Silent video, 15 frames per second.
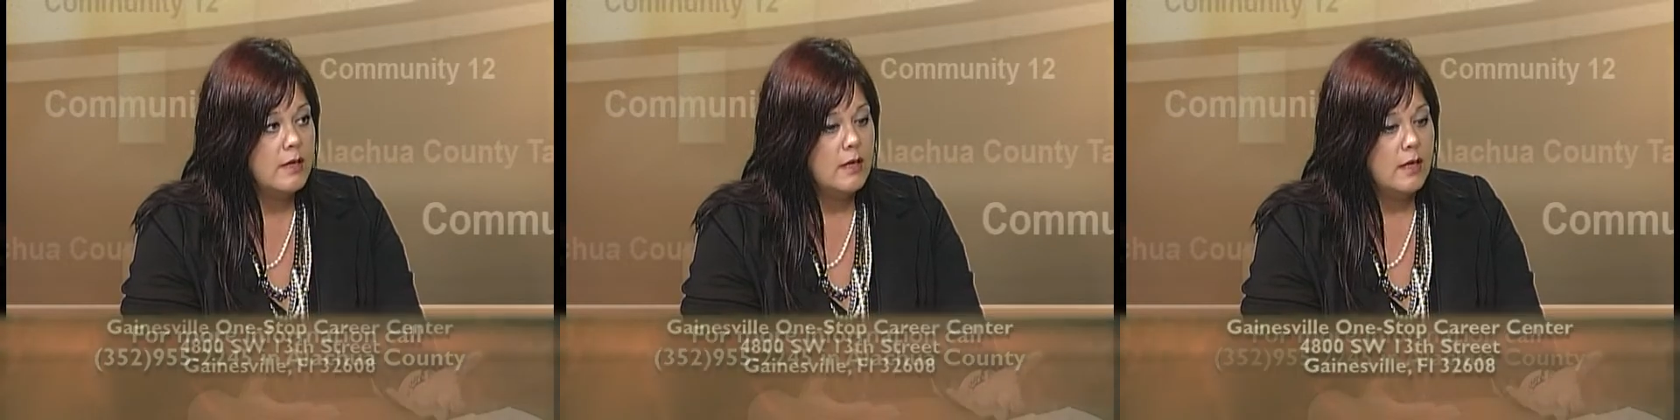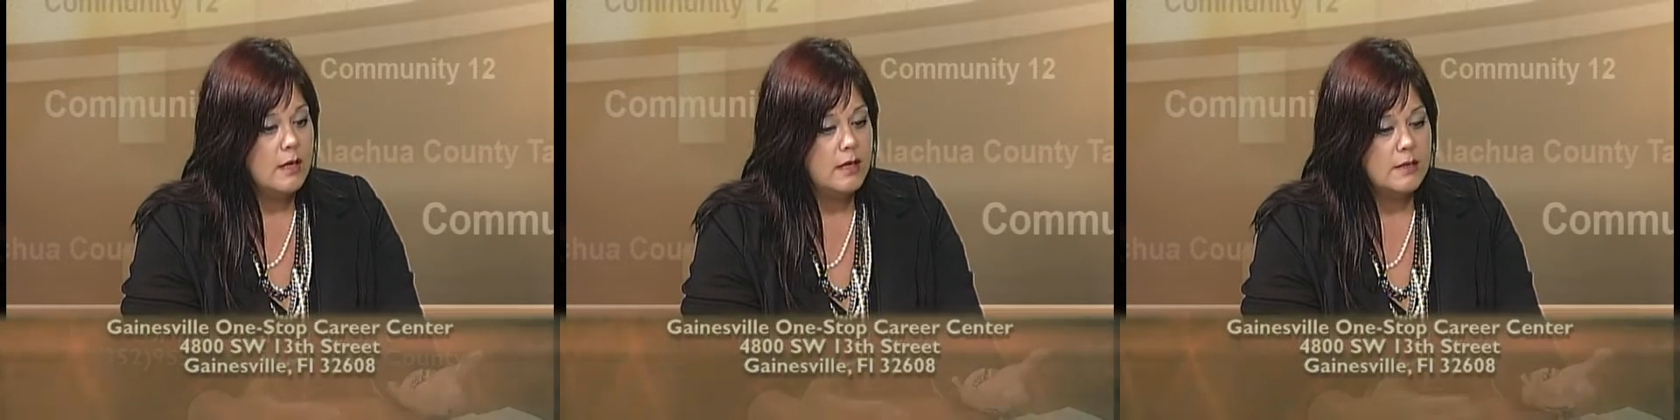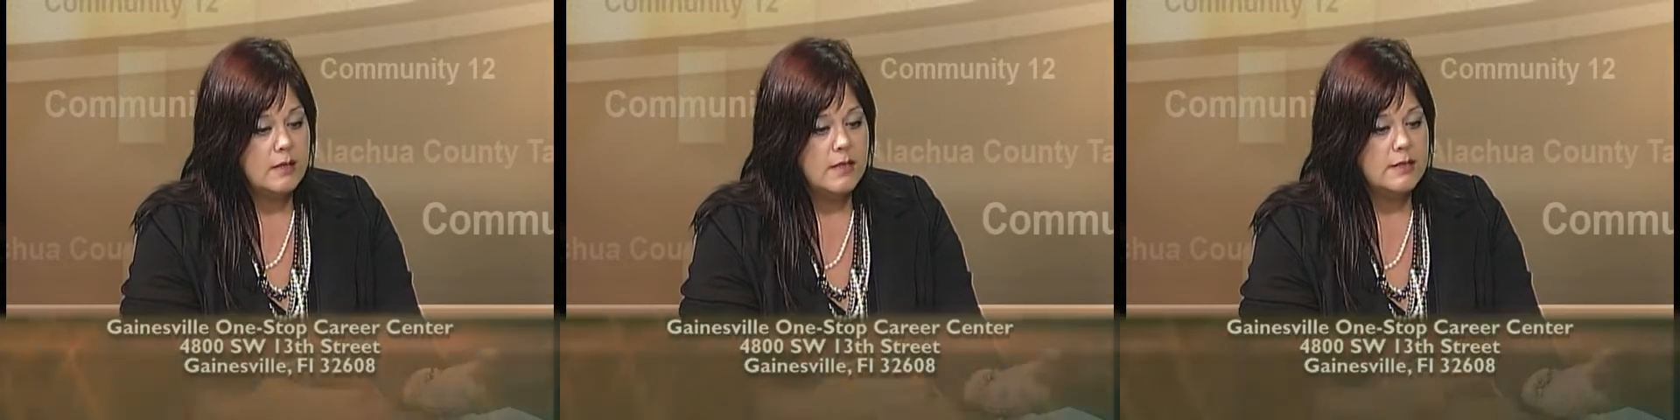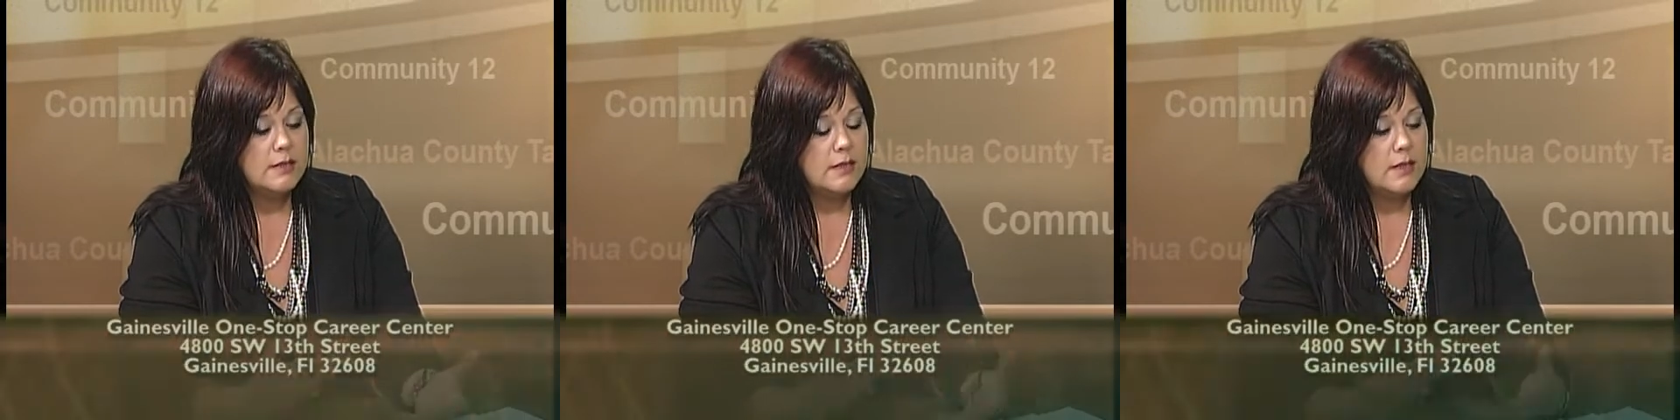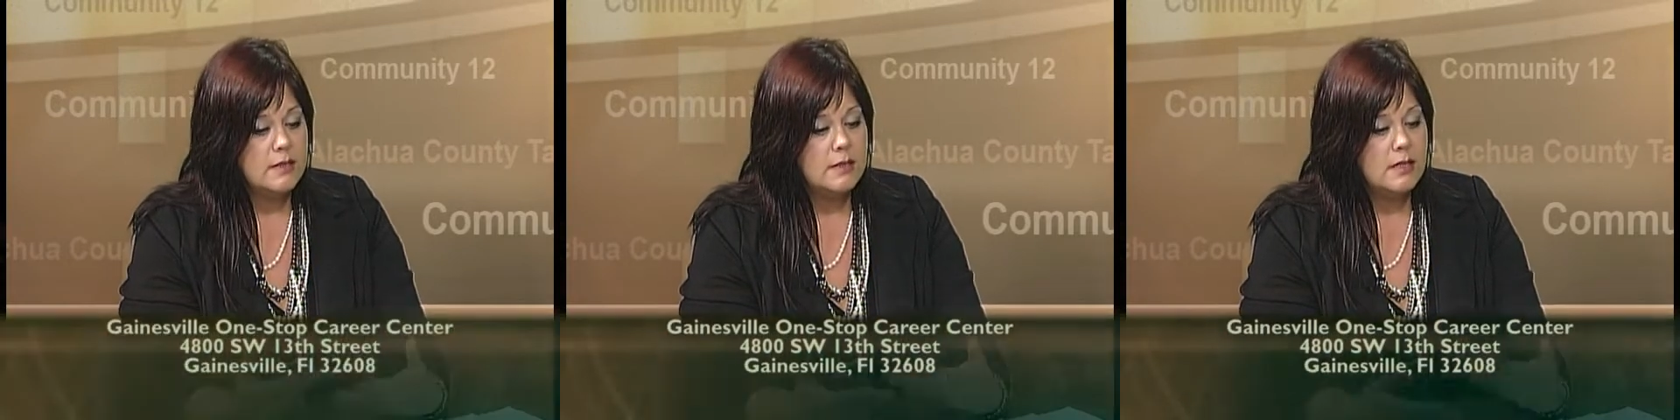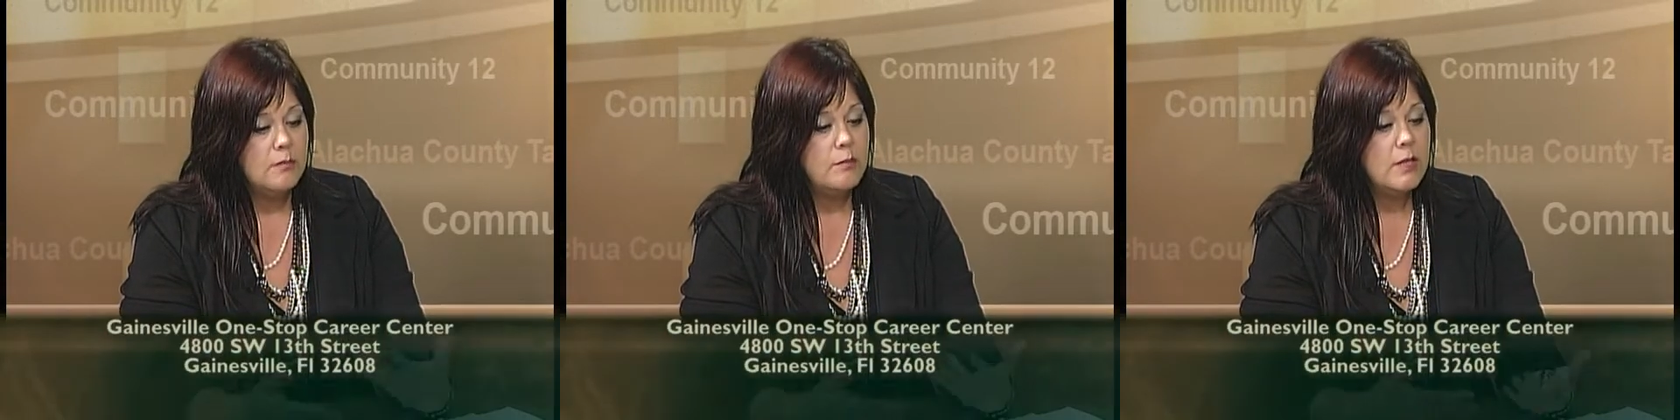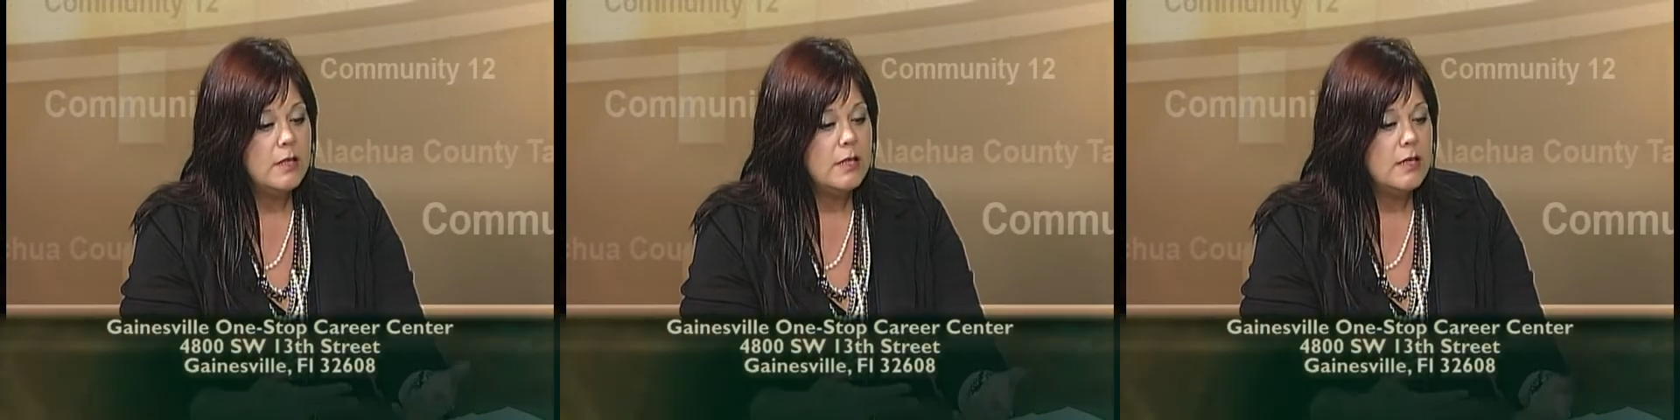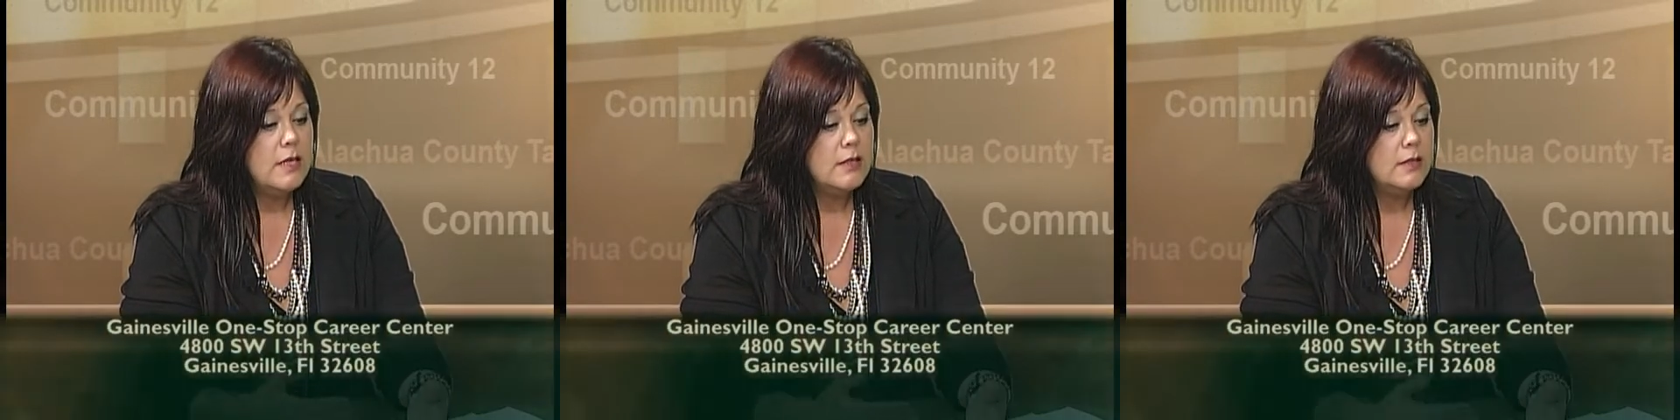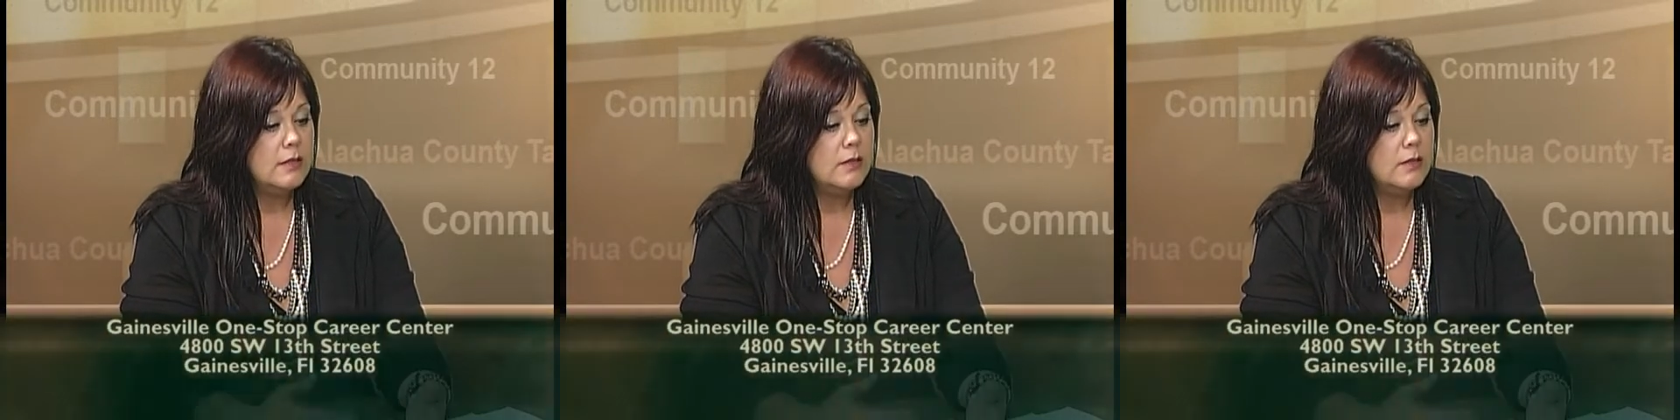and it's the ability